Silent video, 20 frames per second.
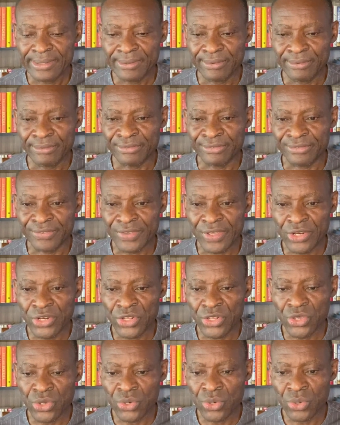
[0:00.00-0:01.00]

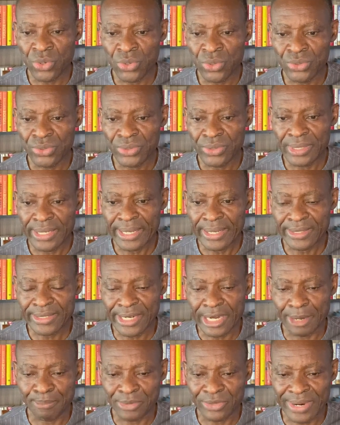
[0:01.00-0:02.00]
video
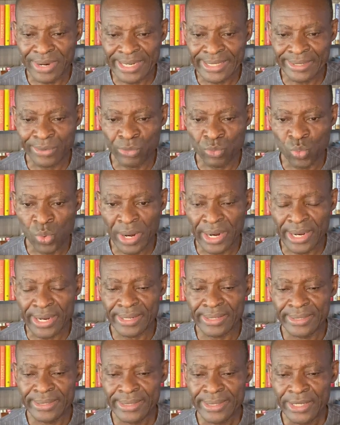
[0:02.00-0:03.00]
script writing work?
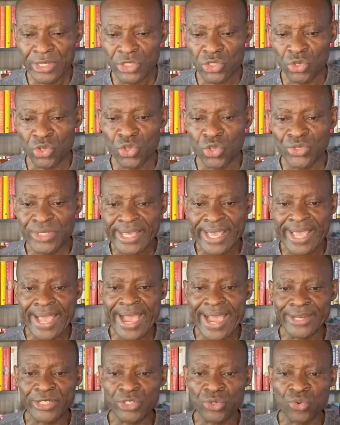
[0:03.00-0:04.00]
So you use
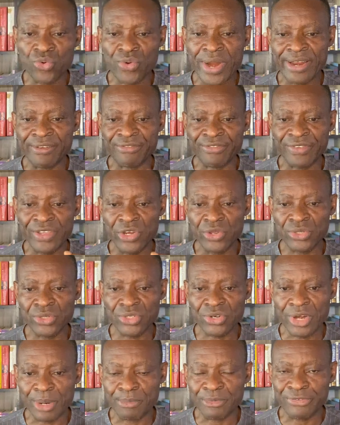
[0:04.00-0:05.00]
AI to write video
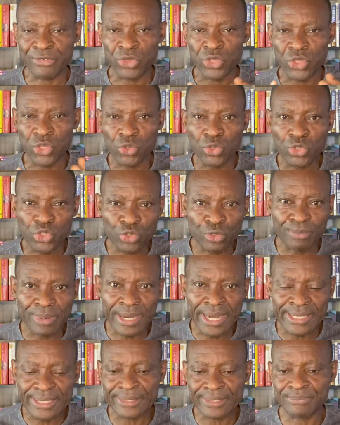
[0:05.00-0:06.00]
scripts for
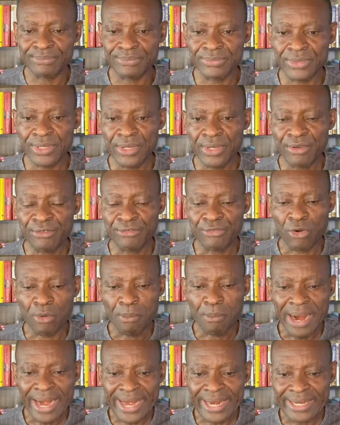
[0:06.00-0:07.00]
YouTubers, for
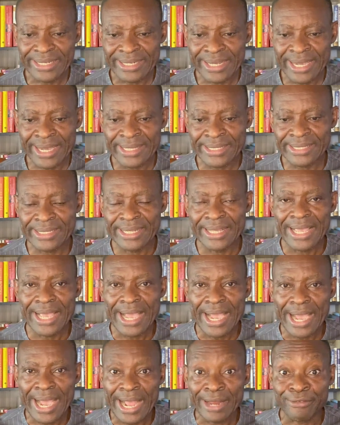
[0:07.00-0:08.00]
marketers,
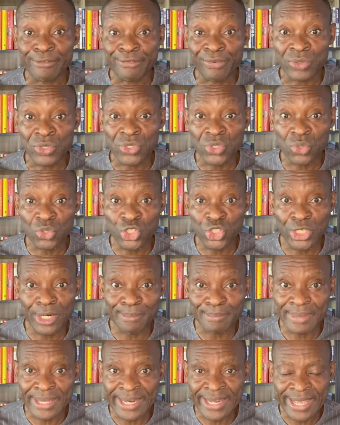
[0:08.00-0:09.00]
and for social
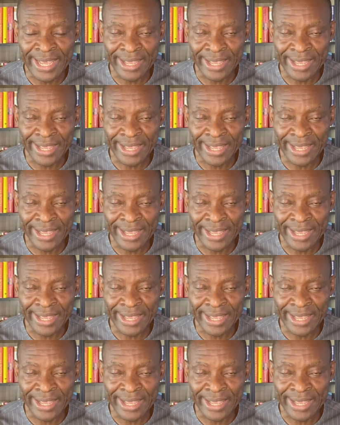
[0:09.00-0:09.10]
media